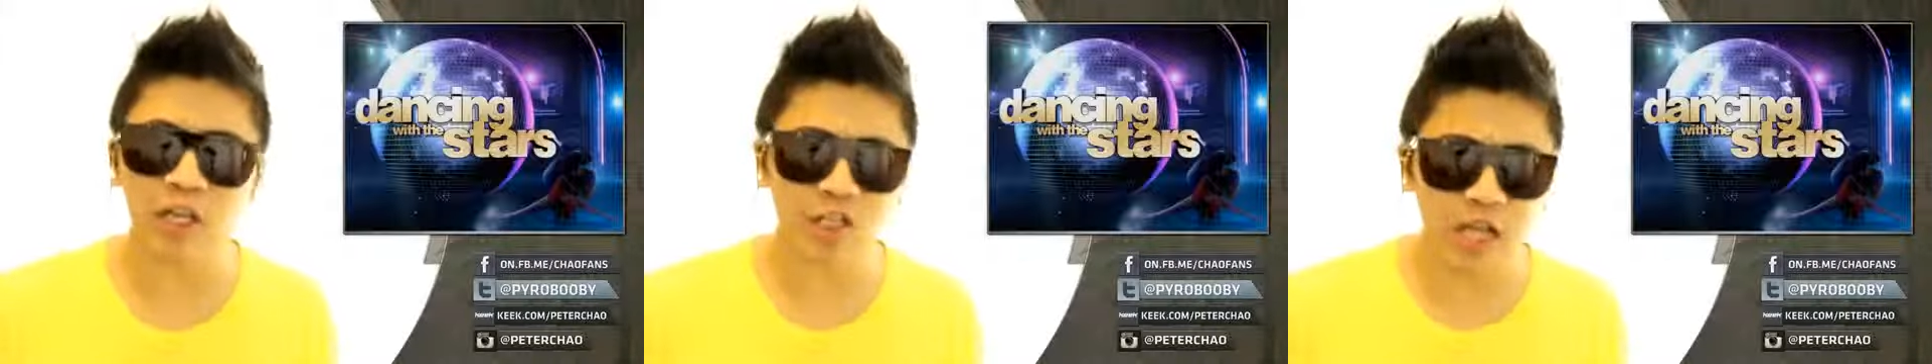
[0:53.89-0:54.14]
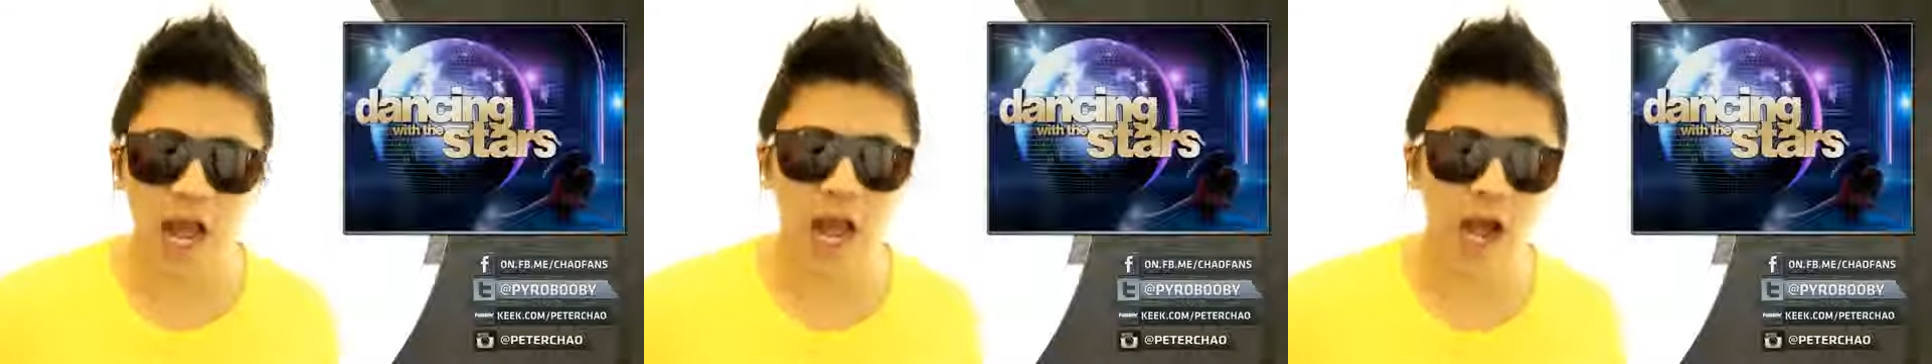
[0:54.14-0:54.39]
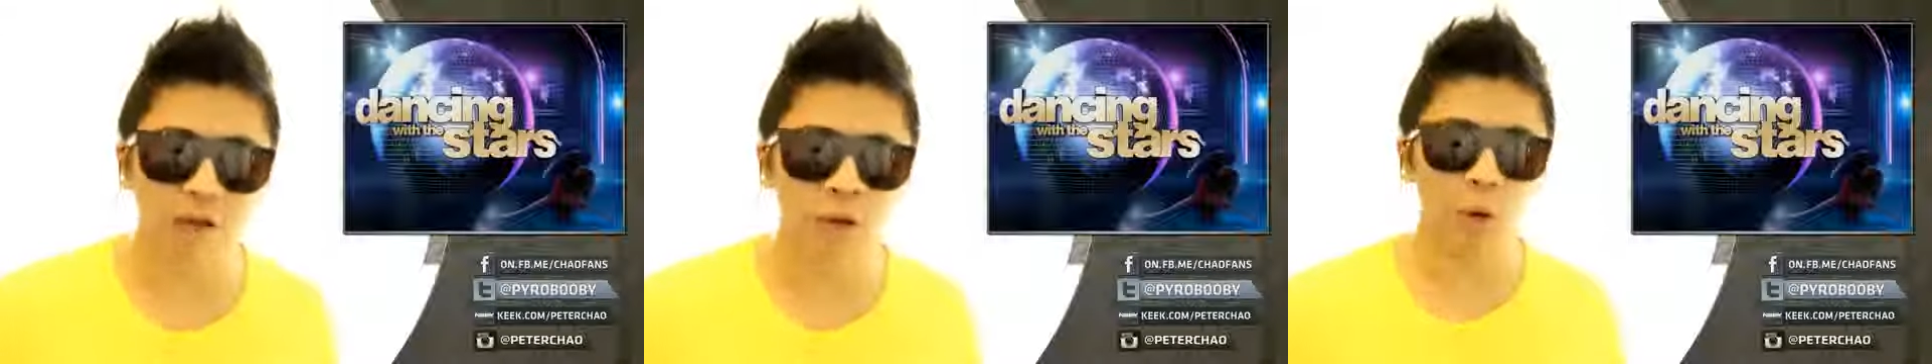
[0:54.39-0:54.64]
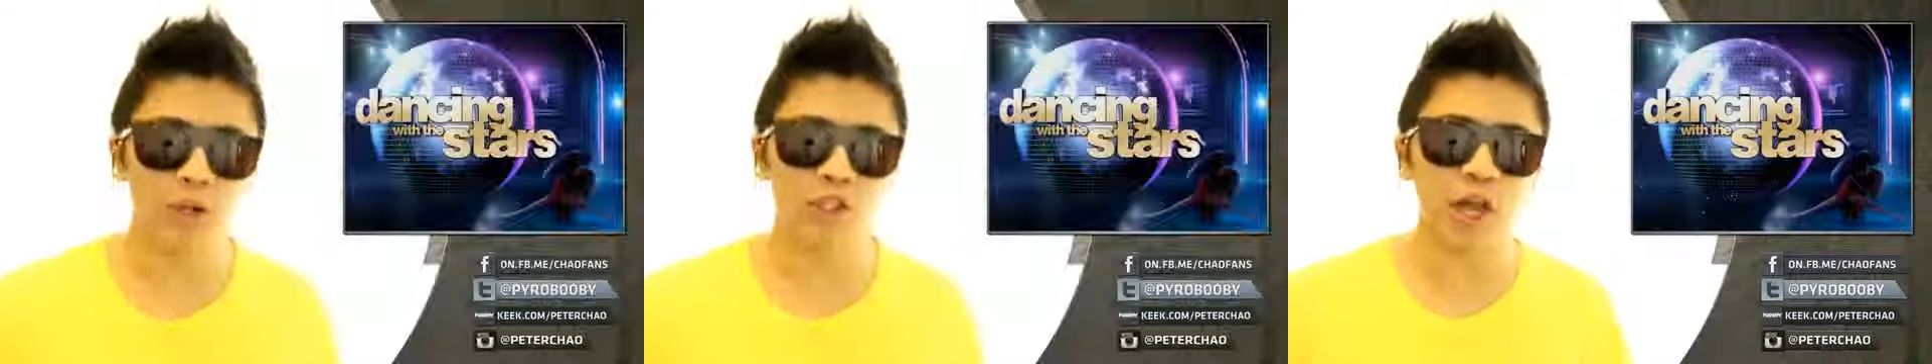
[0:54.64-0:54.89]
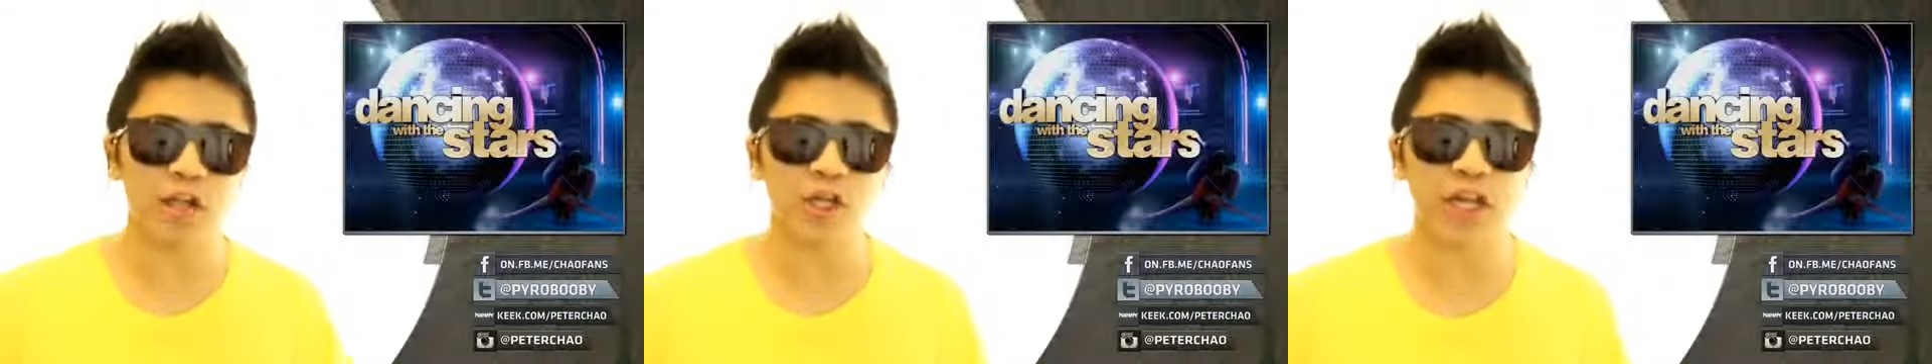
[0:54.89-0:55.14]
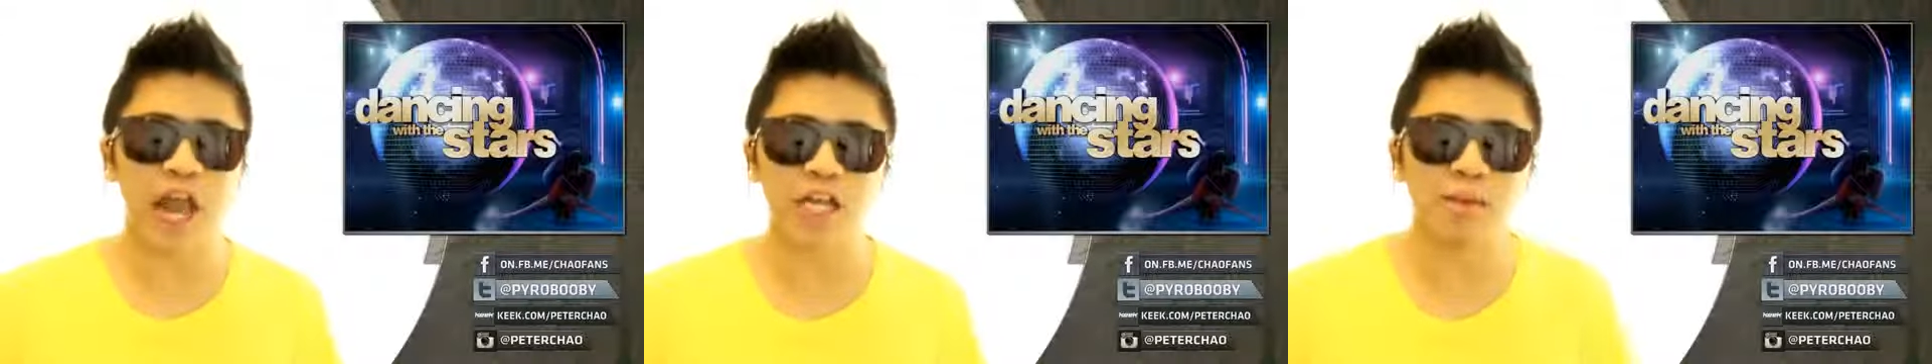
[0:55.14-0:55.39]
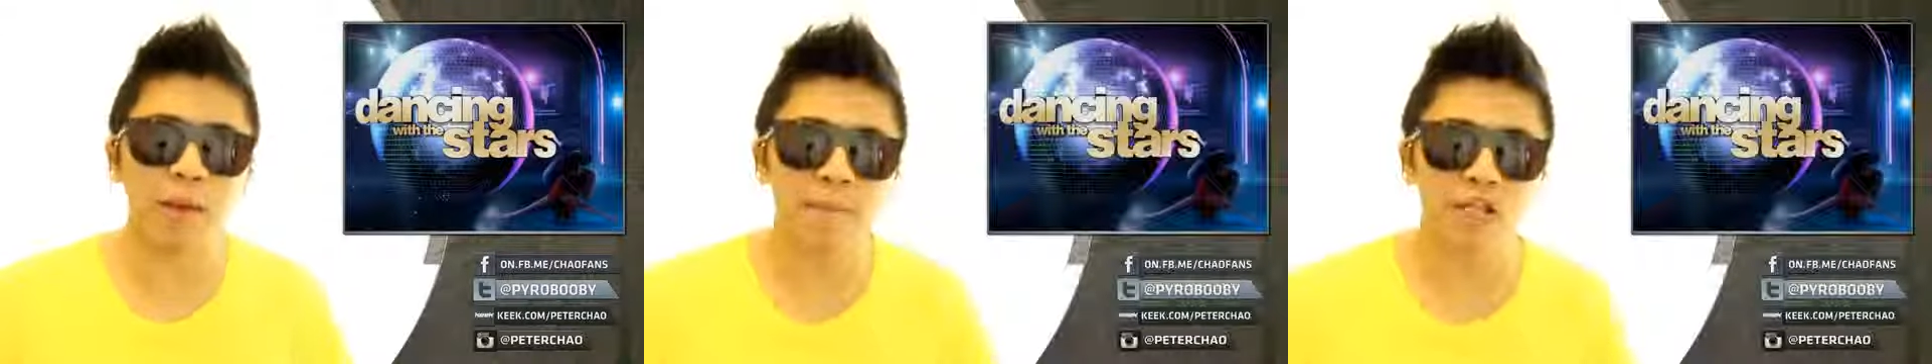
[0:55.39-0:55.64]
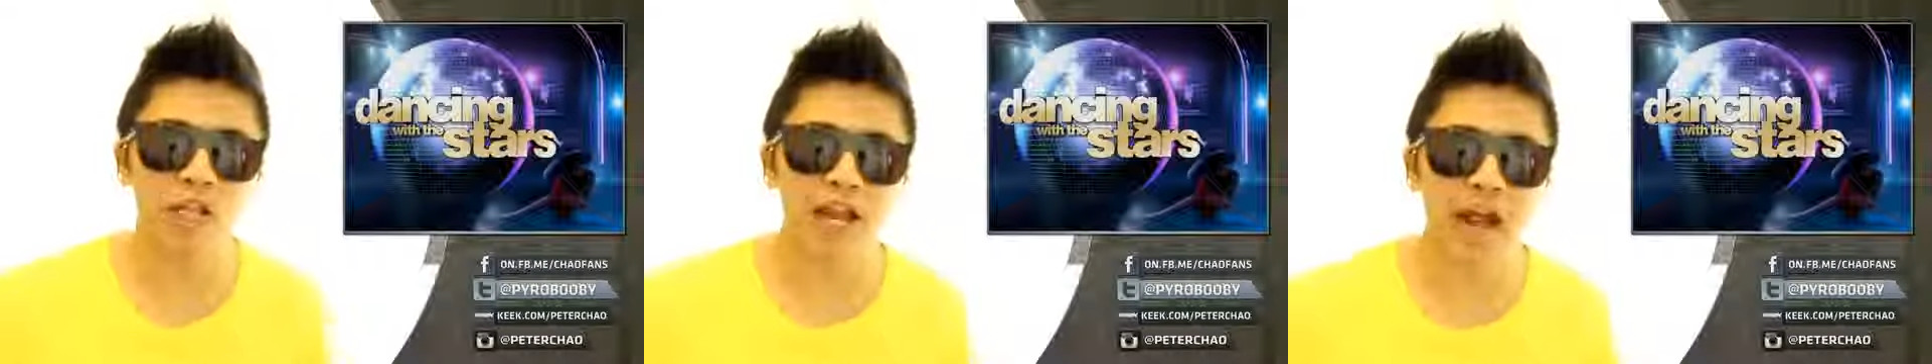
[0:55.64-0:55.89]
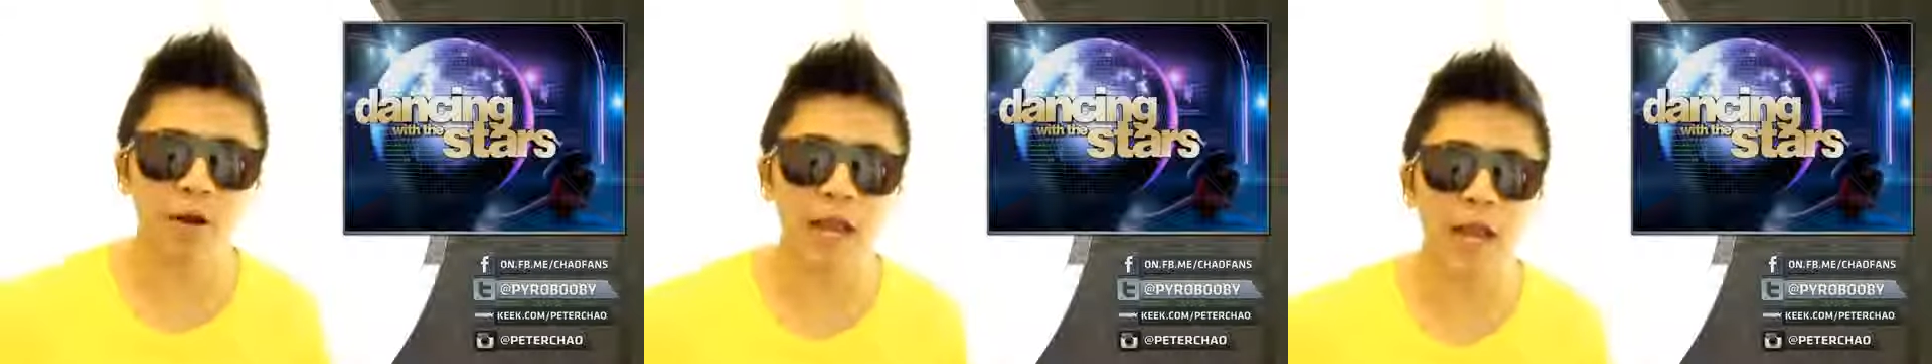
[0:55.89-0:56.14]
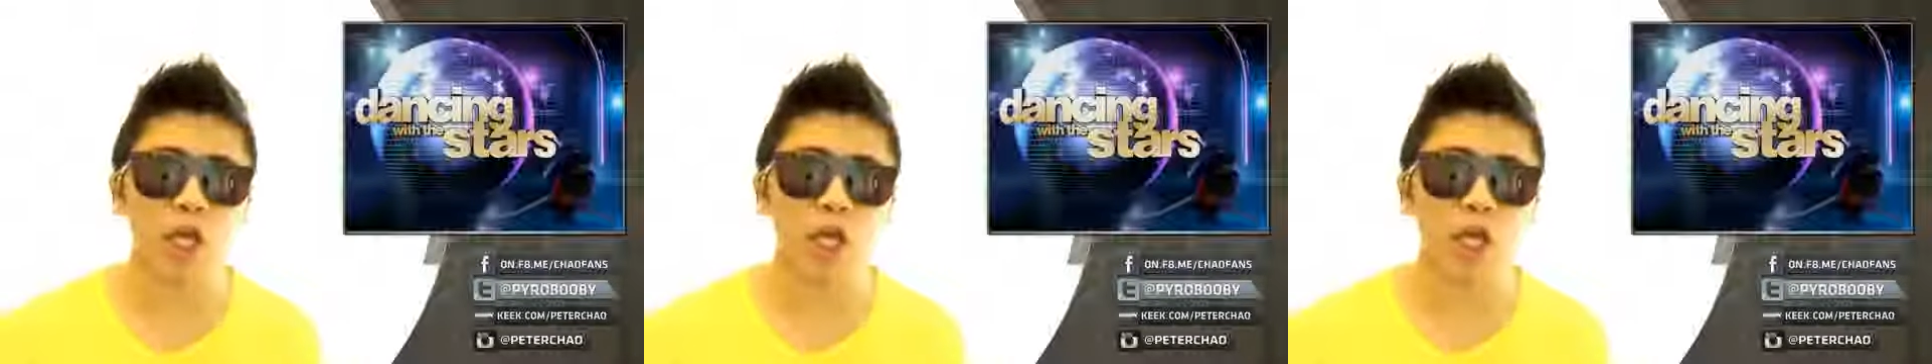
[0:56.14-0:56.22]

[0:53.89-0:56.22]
the Stars, to which the other cast members let out